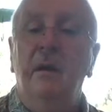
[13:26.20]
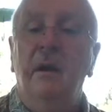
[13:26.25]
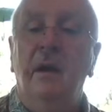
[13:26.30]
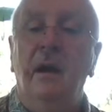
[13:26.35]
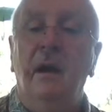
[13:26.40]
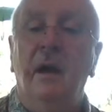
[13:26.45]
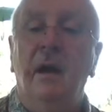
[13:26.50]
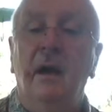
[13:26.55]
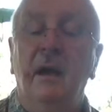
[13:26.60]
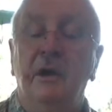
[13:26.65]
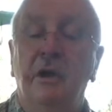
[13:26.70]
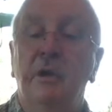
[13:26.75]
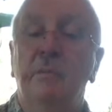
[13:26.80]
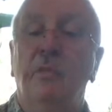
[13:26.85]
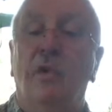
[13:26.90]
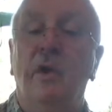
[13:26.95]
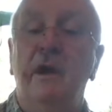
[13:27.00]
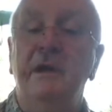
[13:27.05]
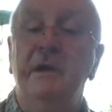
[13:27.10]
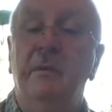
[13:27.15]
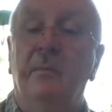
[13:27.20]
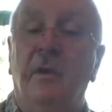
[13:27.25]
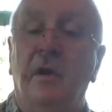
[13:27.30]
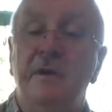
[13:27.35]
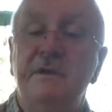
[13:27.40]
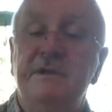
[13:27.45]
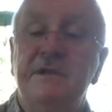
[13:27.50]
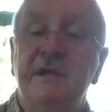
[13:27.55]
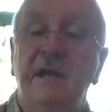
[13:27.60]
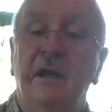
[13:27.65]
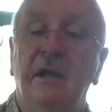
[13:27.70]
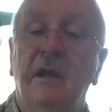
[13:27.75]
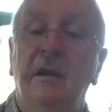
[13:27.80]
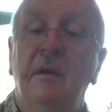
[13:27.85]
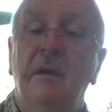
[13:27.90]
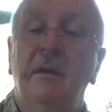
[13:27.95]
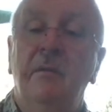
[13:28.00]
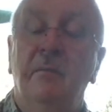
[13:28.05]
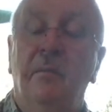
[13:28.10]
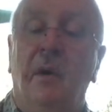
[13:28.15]
Uh, good morning to Marcella.
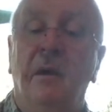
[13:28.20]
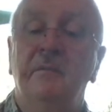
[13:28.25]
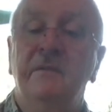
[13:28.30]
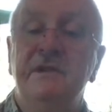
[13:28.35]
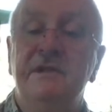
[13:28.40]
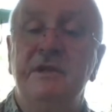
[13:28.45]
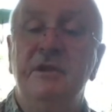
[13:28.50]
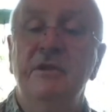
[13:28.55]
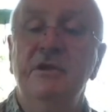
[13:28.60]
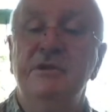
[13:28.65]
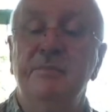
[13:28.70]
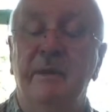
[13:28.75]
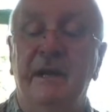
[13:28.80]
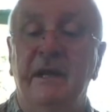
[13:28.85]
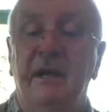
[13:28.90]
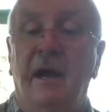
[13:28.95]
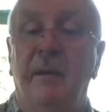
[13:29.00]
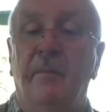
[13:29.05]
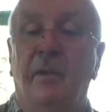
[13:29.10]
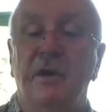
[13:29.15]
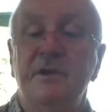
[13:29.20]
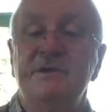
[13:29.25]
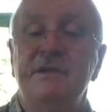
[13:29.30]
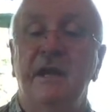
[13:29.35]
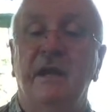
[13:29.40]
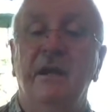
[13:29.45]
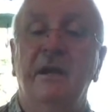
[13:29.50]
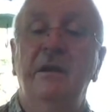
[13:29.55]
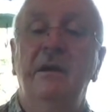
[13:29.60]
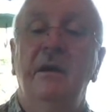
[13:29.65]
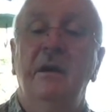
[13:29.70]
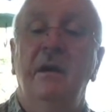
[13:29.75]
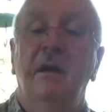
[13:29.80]
Mar excuse me, not Marcella.